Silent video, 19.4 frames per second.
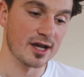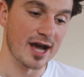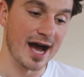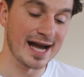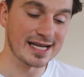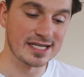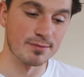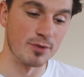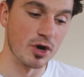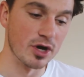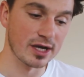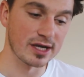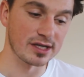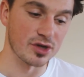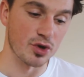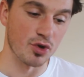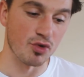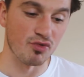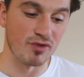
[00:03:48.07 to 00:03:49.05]
Arctic
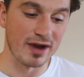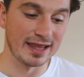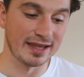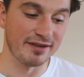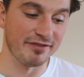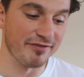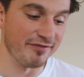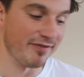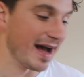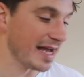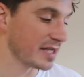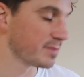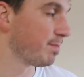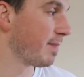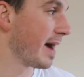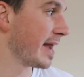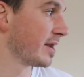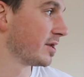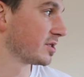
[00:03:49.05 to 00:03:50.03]
Monkeys are a really fast
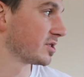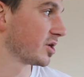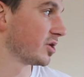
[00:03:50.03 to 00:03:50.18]
band,